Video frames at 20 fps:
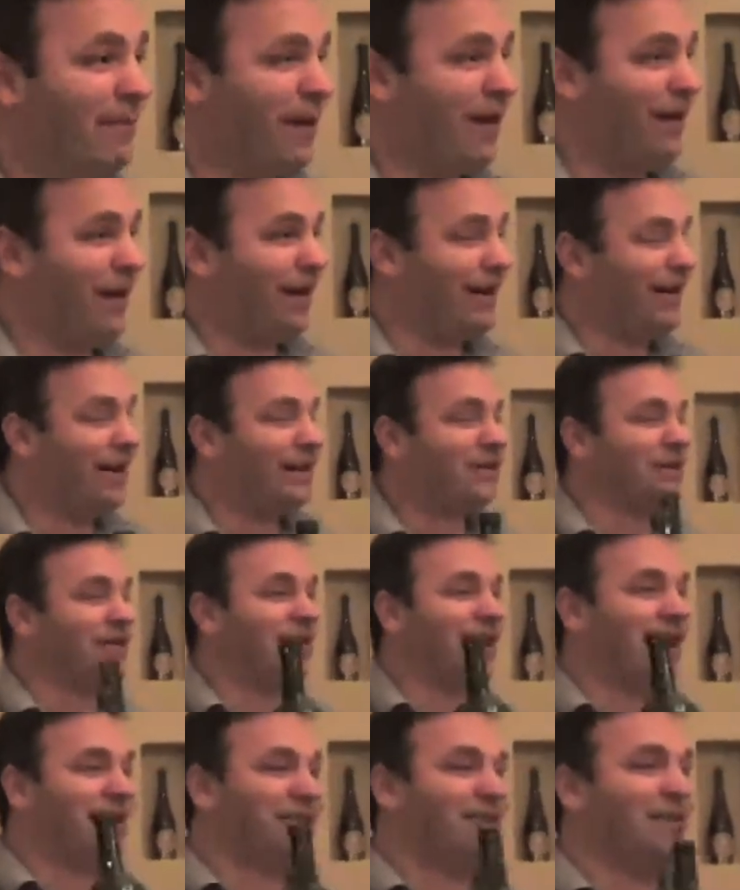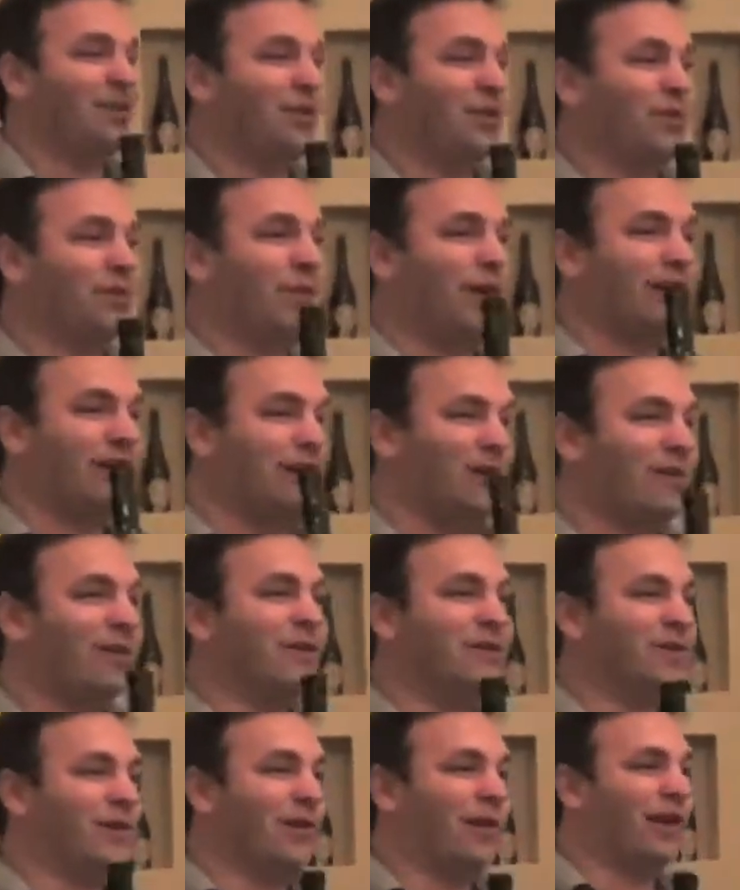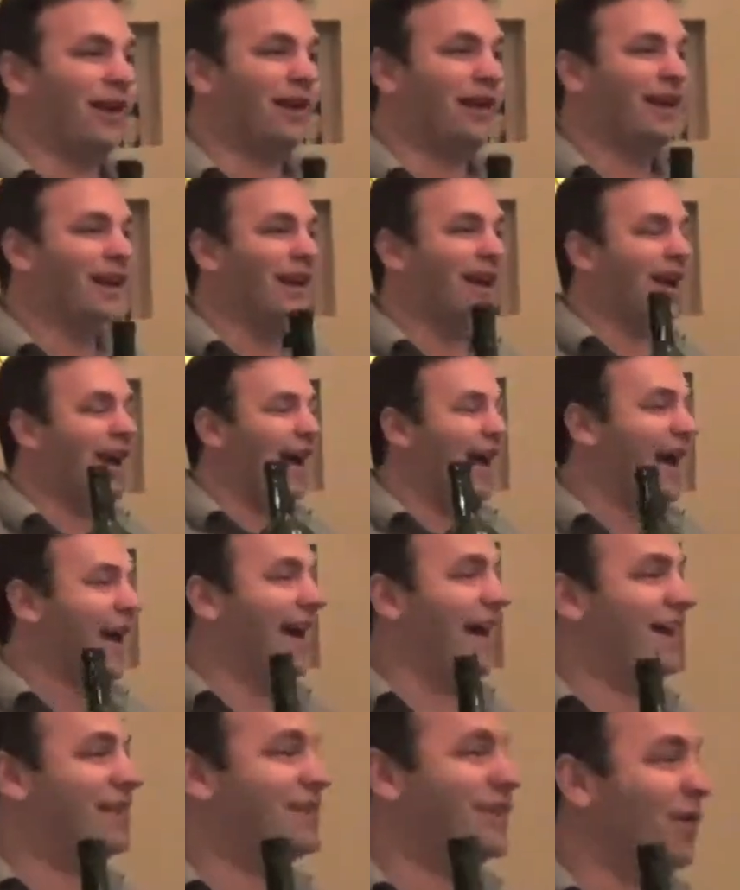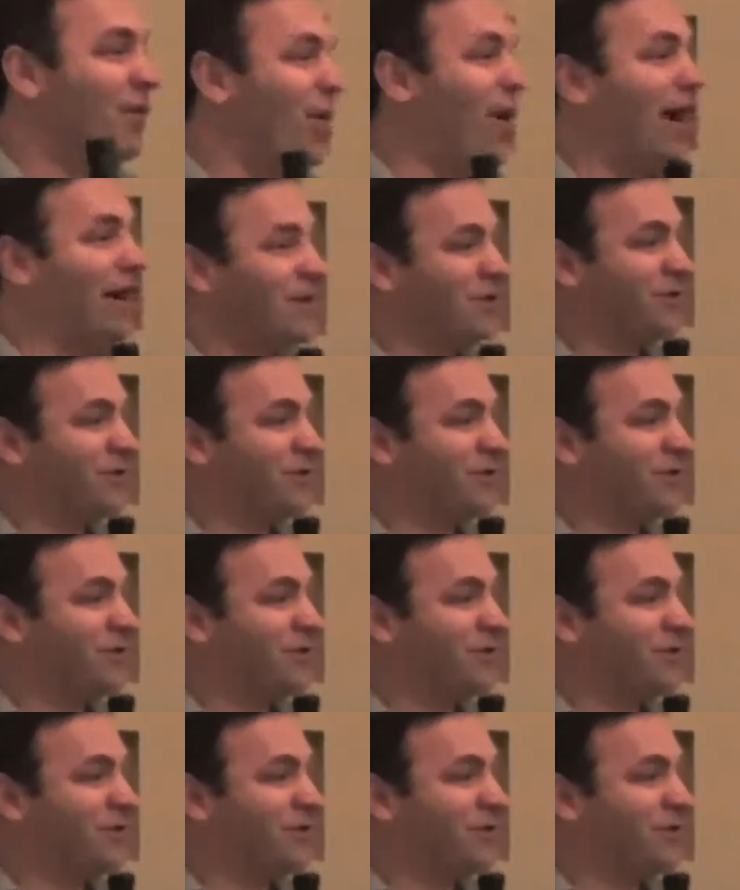pairing. It just has to do with what you enjoy as a wine